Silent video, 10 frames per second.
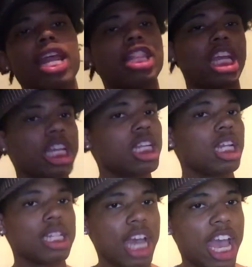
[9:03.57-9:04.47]
At the end of
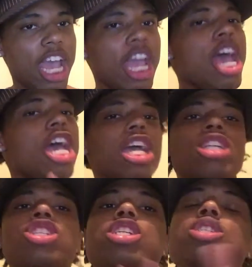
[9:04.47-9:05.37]
the day, he
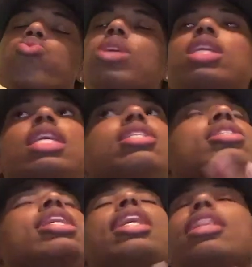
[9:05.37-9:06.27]
just really doesn't
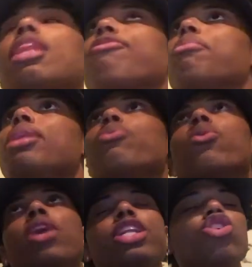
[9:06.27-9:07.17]
take anything from
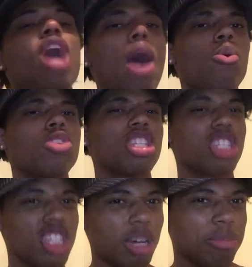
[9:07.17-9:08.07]
anyone. You know, I want
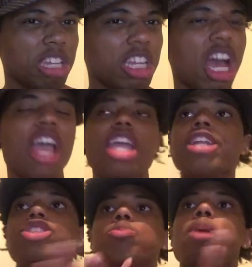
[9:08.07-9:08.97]
something.
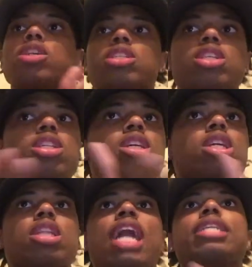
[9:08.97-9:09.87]
Each person
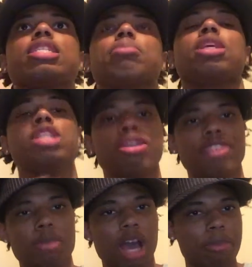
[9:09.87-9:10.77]
can like something
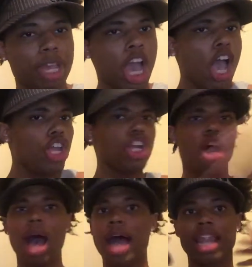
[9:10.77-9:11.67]
different about me. You
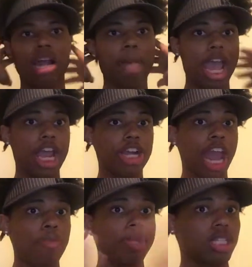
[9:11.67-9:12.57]
know, I like my hair
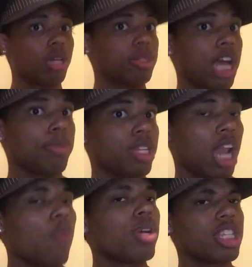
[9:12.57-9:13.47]
nappy sometimes,
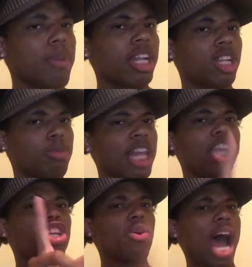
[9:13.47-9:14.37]
and I want somebody to be
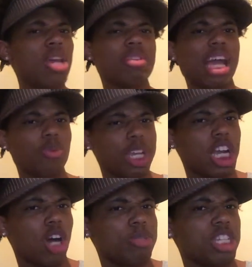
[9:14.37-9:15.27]
like, you know, I don't like when he
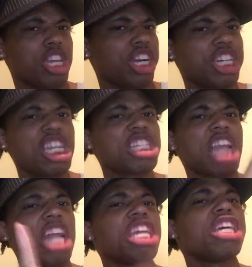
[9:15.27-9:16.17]
combs his hair because that's
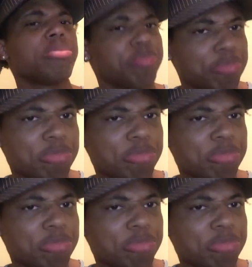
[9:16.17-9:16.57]
not him.